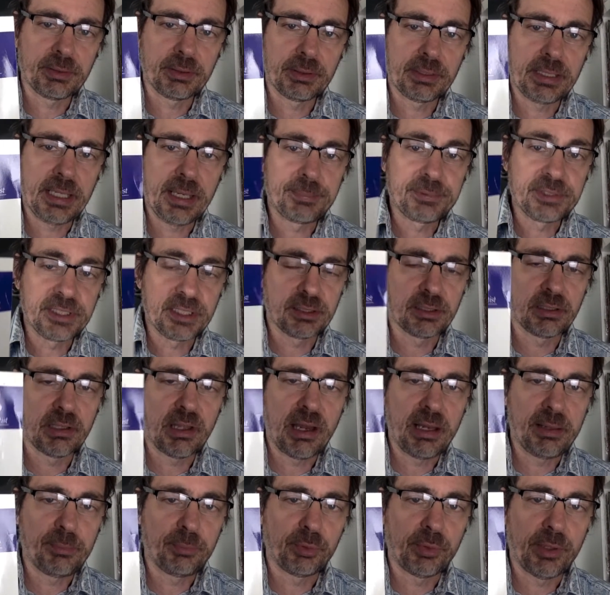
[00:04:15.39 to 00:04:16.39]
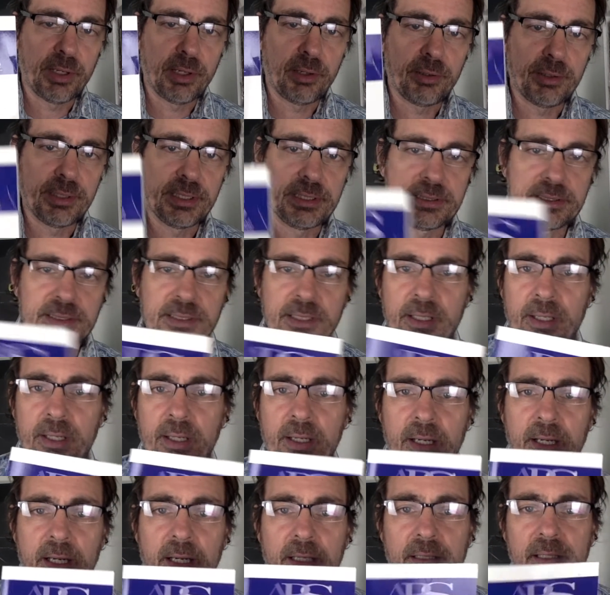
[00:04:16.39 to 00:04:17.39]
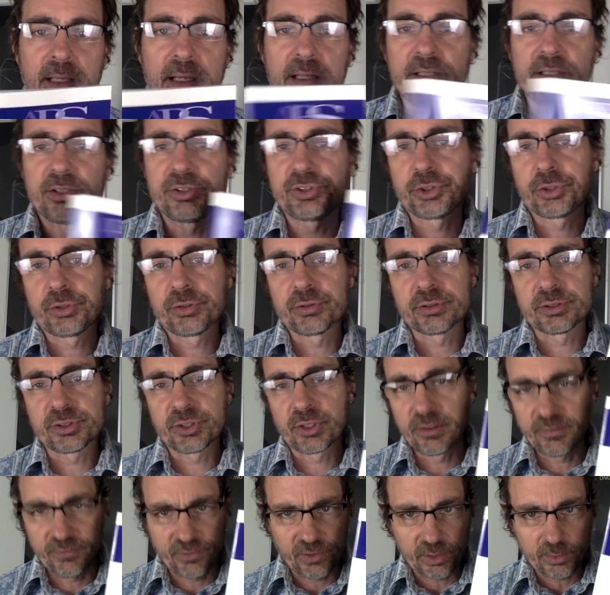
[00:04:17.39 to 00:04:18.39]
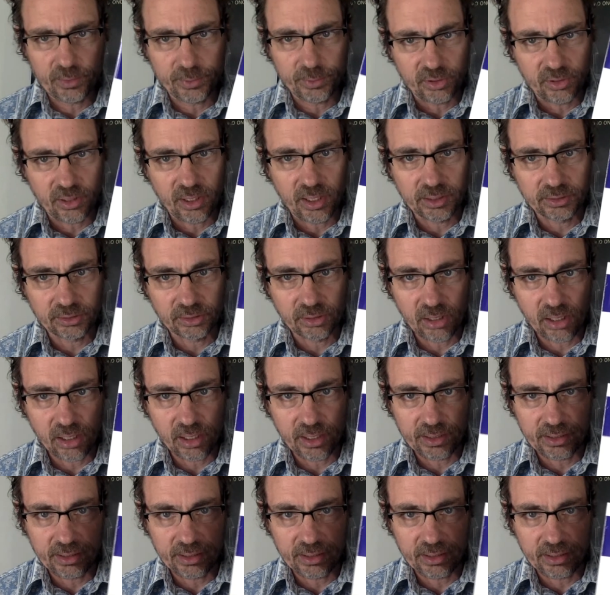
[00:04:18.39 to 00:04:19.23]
kept in libraries, a lot of journals are available online,